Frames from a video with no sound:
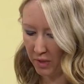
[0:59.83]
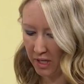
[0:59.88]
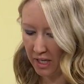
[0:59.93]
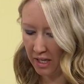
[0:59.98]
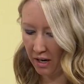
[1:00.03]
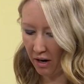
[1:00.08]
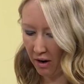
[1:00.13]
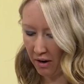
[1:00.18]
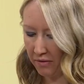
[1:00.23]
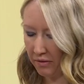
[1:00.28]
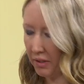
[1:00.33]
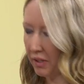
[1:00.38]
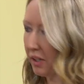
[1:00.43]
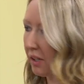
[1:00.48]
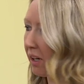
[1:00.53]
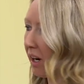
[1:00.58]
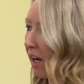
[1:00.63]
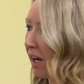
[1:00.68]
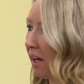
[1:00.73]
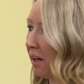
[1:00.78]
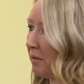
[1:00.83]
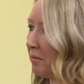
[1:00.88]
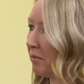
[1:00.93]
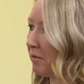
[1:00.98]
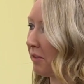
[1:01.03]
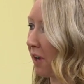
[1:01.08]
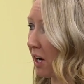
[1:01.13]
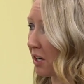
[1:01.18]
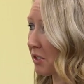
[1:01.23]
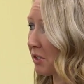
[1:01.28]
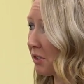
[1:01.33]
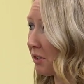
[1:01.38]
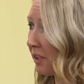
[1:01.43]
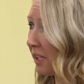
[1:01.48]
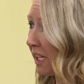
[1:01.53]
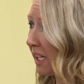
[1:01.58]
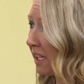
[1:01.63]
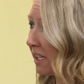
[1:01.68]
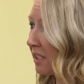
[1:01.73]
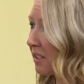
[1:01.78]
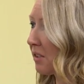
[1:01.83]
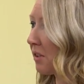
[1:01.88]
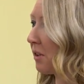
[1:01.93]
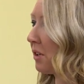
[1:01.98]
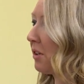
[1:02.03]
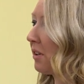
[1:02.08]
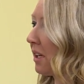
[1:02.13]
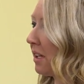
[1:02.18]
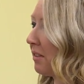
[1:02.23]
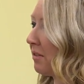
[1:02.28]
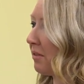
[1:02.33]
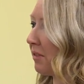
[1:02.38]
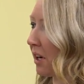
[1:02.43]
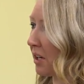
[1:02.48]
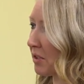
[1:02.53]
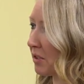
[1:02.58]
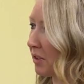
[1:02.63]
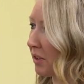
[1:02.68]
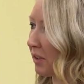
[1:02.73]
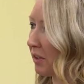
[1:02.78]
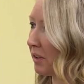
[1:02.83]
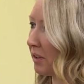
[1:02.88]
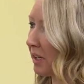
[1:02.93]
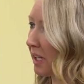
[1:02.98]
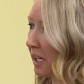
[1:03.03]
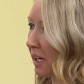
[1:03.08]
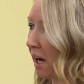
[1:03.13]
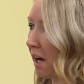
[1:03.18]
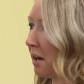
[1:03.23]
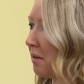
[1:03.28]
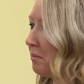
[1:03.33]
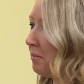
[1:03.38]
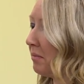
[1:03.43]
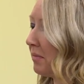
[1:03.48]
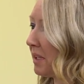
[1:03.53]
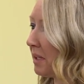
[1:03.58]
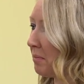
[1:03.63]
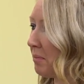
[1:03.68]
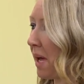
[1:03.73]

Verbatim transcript: we offer um, fostering, so you can foster um, the